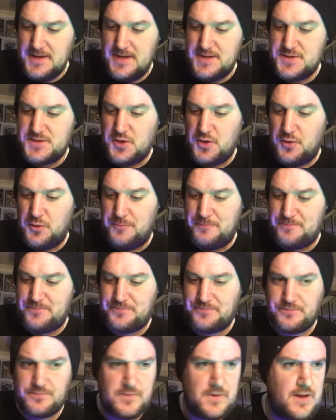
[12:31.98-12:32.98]
So
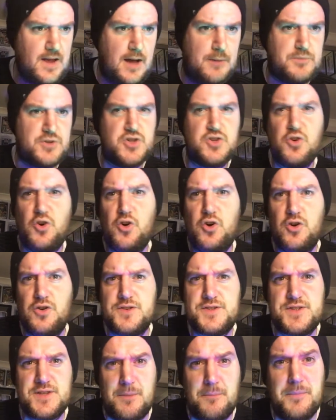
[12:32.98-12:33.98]
I'm sure
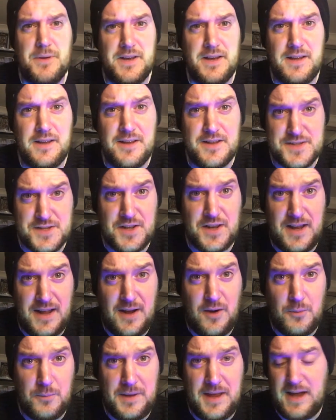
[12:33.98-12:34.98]
somebody is going to
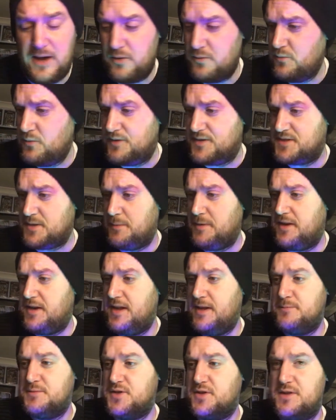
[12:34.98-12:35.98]
help me out with some of
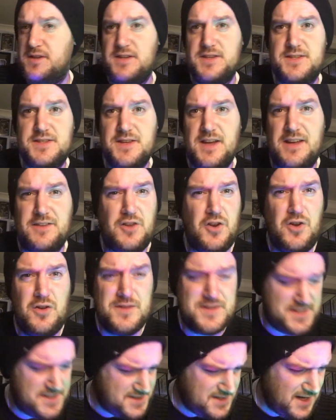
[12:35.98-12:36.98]
the names on these. I don't know,
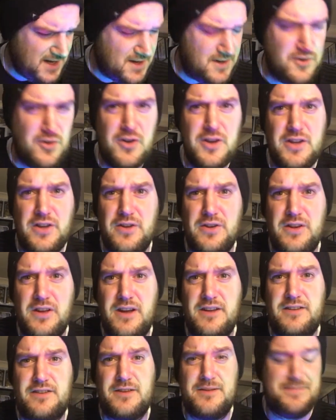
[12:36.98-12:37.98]
it's just like annoying you
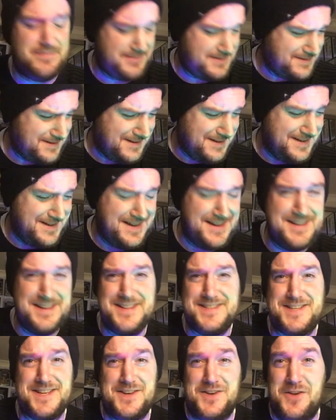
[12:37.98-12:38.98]
guys.
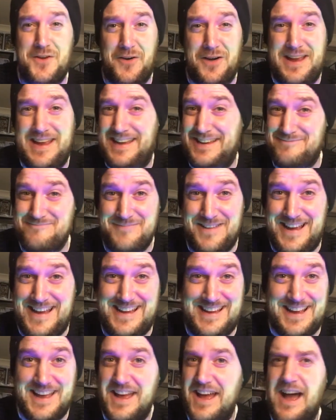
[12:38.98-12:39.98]
It's annoying
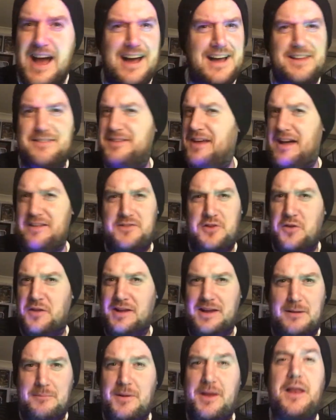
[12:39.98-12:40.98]
me. I don't
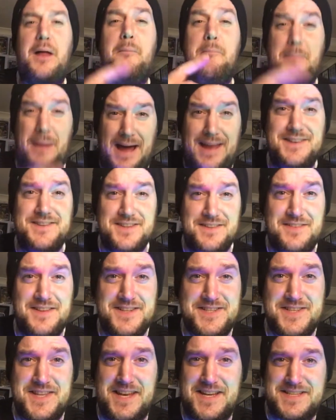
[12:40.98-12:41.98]
think I'm going to abandon
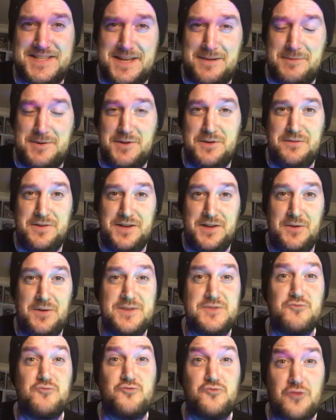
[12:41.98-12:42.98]
this the next time I do a video.
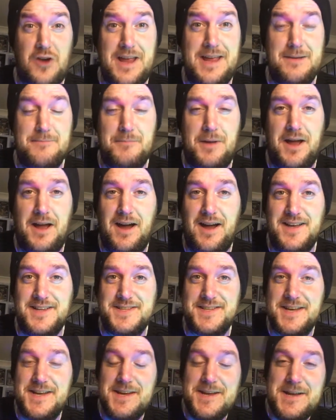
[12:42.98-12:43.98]
It's right in my
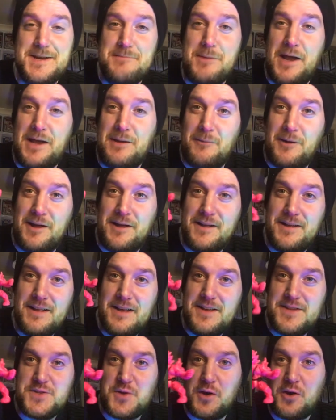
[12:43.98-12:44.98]
eyes. But anyway,
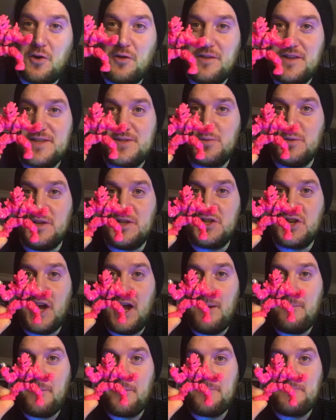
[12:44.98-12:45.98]
so I got this wee
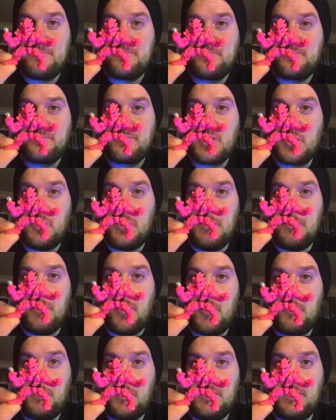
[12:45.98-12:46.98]
chap, wee
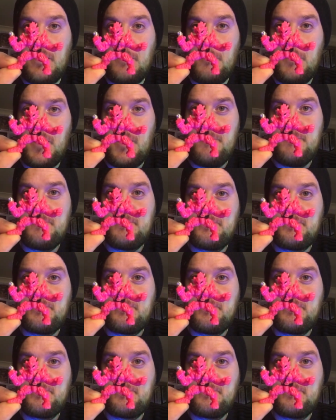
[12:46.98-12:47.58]
purpley number.